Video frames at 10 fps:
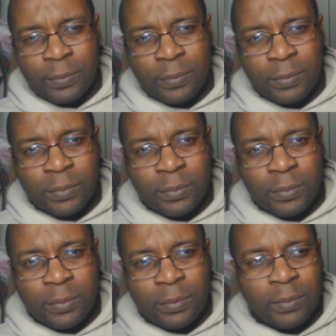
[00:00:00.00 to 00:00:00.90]

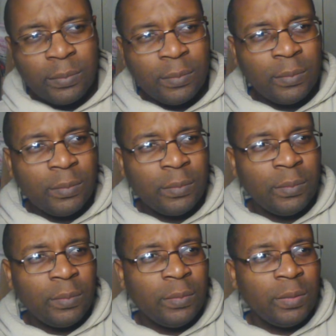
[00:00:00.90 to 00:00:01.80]

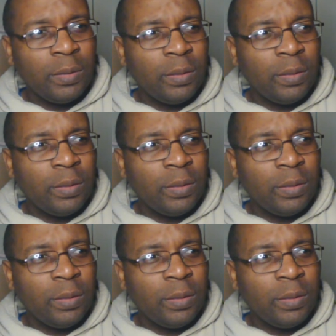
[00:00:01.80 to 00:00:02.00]
Nothing is said.